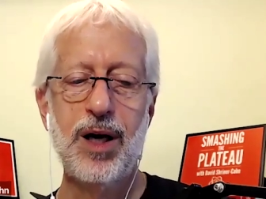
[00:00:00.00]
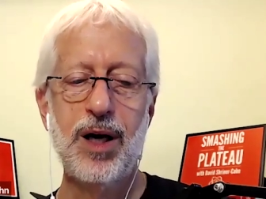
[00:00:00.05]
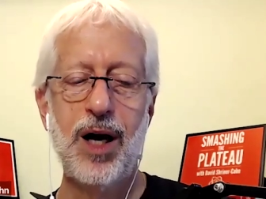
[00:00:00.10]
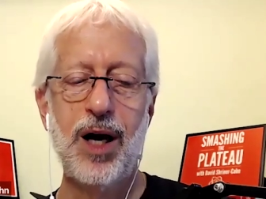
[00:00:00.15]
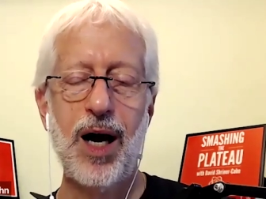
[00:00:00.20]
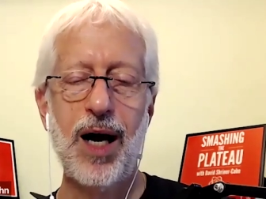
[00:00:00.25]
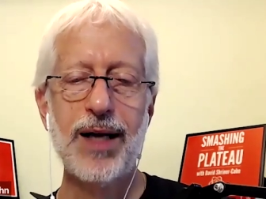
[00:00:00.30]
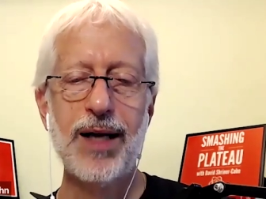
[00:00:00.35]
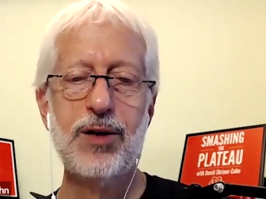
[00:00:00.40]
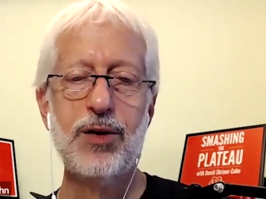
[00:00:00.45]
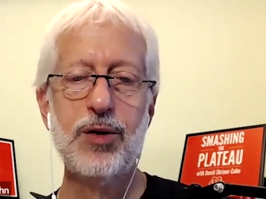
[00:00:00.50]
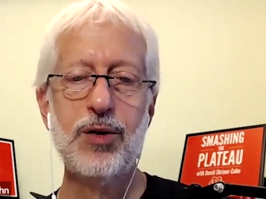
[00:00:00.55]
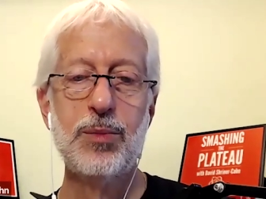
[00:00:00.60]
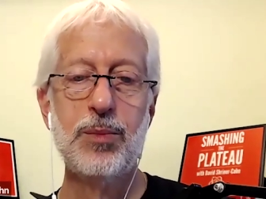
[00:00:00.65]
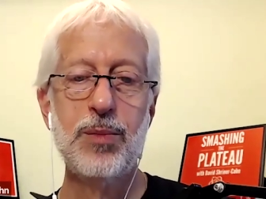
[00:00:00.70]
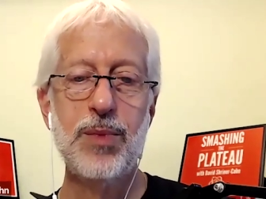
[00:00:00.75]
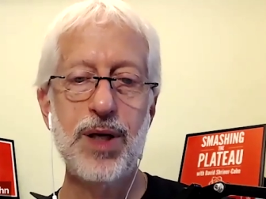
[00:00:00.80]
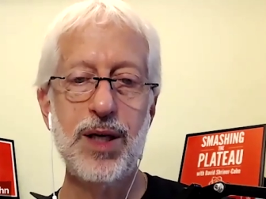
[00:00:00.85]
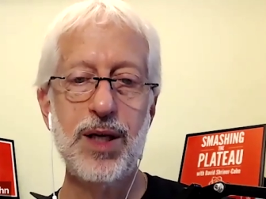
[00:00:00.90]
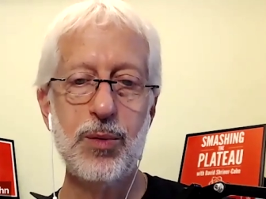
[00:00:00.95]
I could
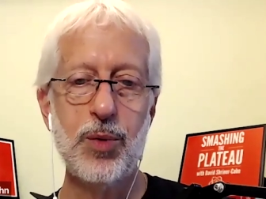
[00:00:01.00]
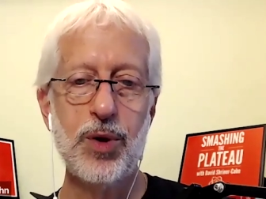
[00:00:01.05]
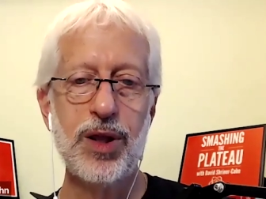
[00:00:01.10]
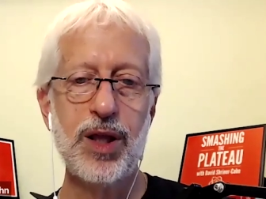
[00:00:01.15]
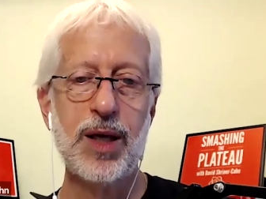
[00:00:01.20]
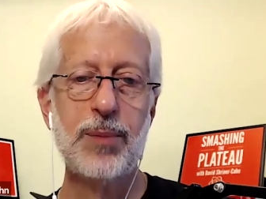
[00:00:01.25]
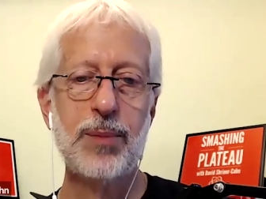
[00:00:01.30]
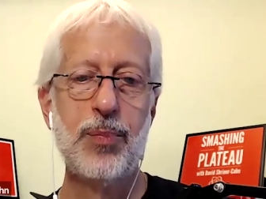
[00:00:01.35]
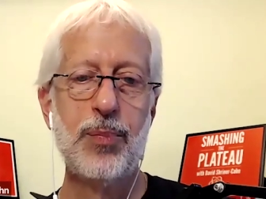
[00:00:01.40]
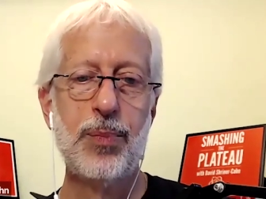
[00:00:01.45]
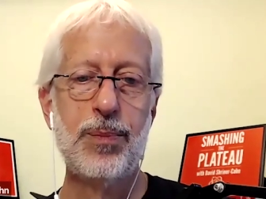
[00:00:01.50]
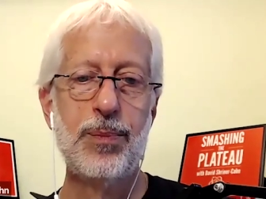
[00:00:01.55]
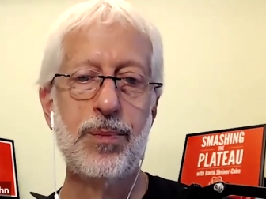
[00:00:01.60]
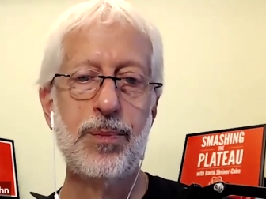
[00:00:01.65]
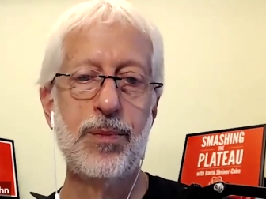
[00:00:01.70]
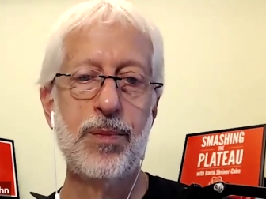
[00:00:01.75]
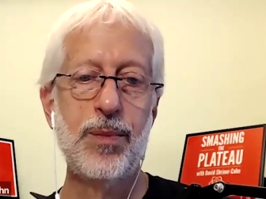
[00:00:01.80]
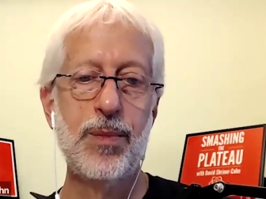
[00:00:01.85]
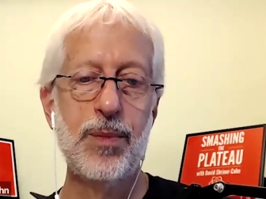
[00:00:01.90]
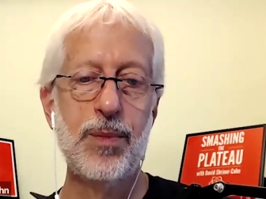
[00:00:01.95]
meet with a
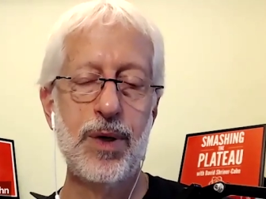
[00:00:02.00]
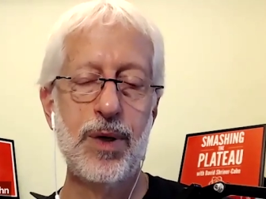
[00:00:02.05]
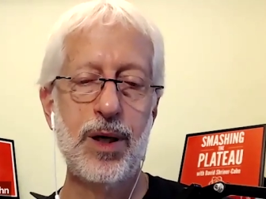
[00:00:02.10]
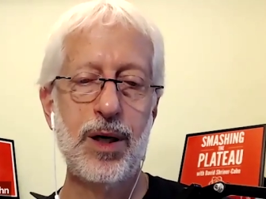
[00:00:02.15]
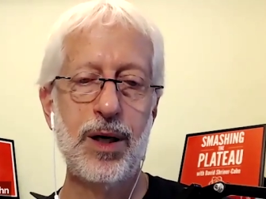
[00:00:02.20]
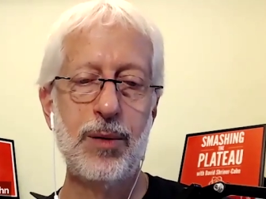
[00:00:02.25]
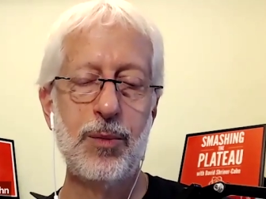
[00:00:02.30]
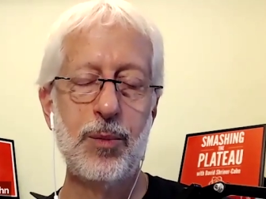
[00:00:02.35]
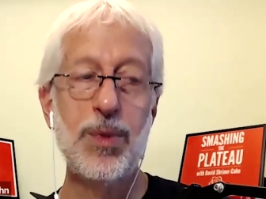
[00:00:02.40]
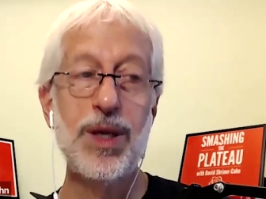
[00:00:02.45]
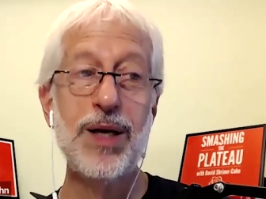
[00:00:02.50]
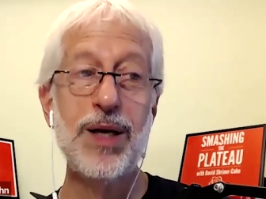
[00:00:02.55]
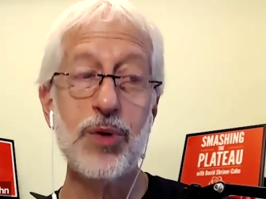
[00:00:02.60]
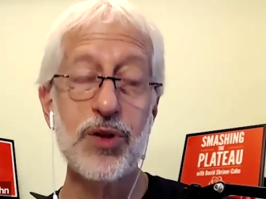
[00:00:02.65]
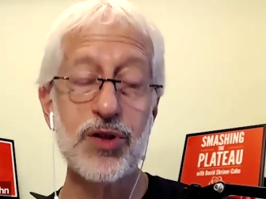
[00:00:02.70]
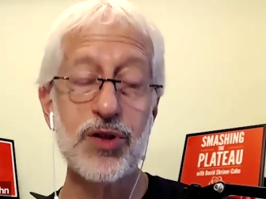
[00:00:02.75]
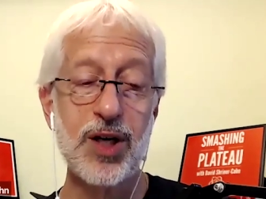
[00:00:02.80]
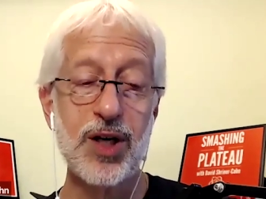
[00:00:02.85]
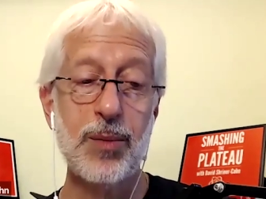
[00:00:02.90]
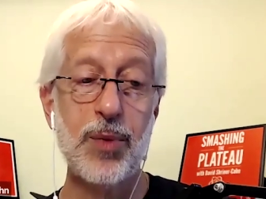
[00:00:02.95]
meet
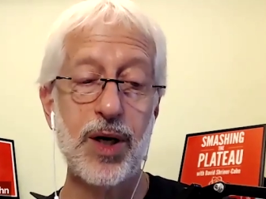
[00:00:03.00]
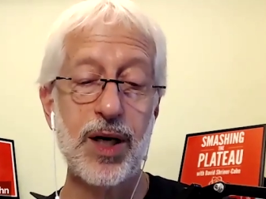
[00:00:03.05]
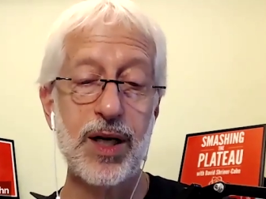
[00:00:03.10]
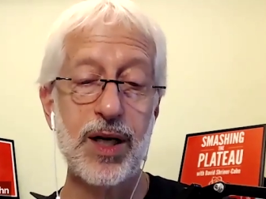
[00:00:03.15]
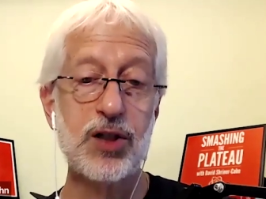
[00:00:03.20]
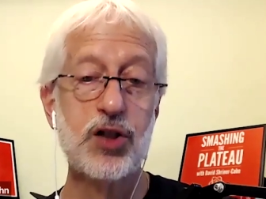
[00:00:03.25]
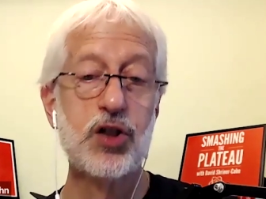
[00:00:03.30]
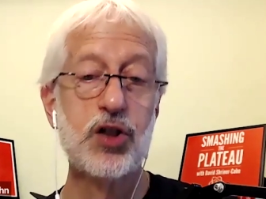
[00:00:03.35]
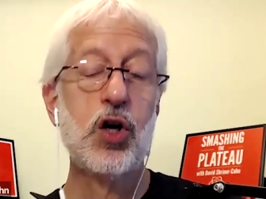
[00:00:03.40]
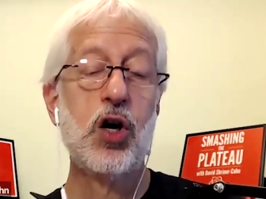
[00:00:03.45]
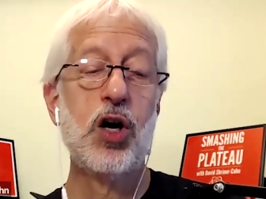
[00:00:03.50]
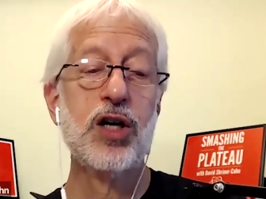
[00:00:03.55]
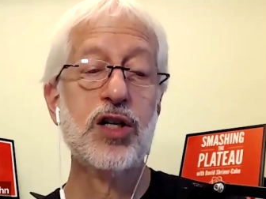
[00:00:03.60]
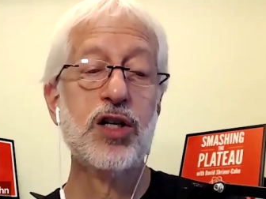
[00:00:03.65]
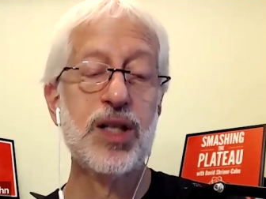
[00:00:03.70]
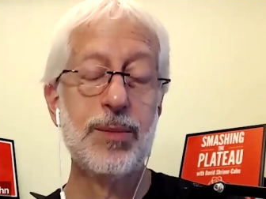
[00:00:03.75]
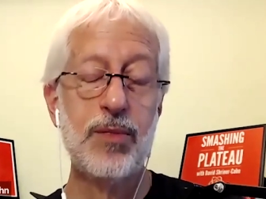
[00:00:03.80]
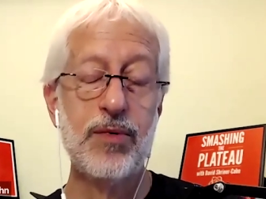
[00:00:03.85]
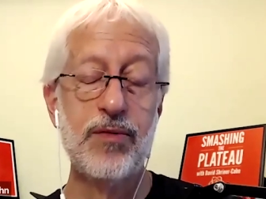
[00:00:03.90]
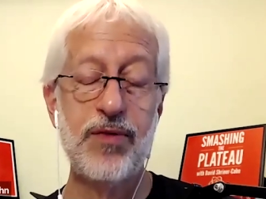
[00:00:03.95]
with somebody, charge
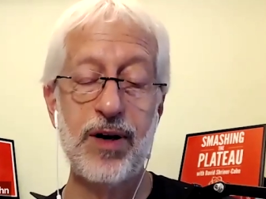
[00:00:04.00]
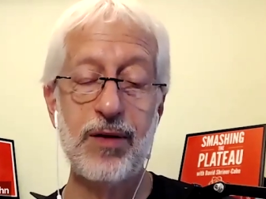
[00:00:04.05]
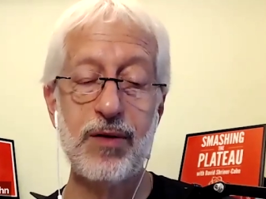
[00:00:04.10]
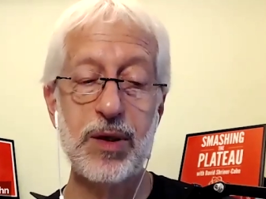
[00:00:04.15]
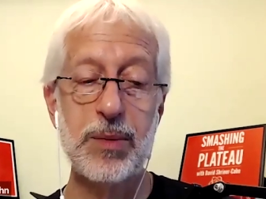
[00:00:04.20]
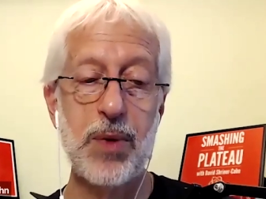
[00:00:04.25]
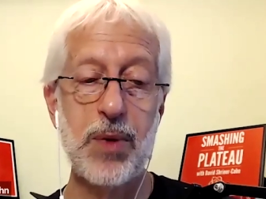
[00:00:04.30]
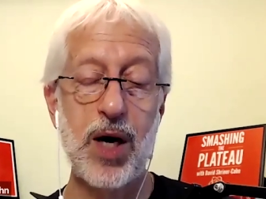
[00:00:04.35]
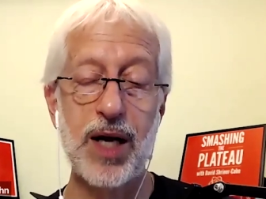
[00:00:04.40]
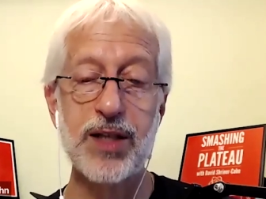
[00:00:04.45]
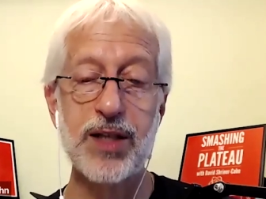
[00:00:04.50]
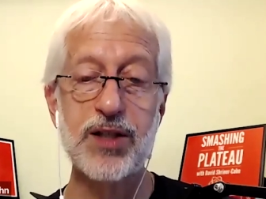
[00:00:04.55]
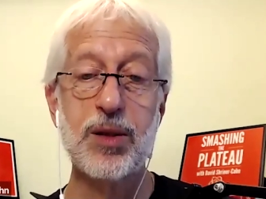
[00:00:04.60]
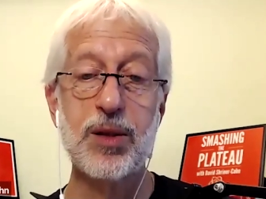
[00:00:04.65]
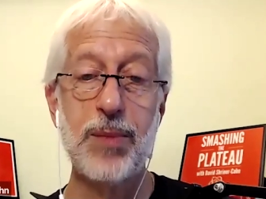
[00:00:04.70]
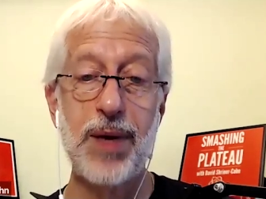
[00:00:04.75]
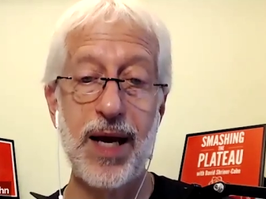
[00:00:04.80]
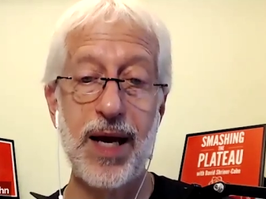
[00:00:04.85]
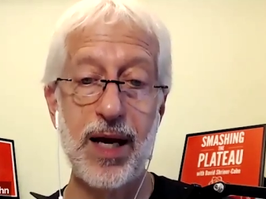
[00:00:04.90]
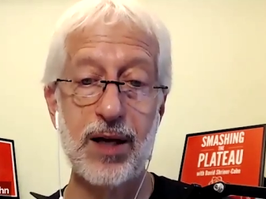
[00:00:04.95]
them a very modest
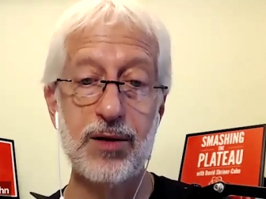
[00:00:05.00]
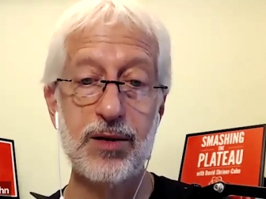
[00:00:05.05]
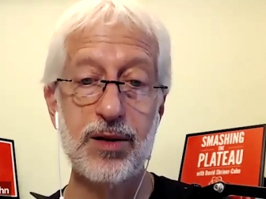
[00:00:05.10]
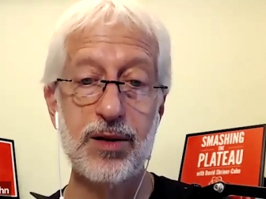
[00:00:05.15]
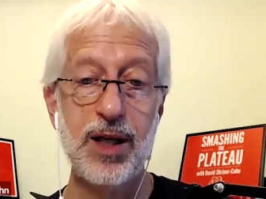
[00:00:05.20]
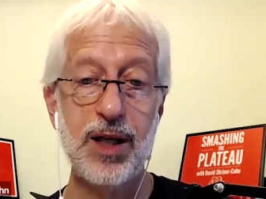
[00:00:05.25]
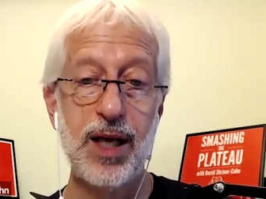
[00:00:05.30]
amount.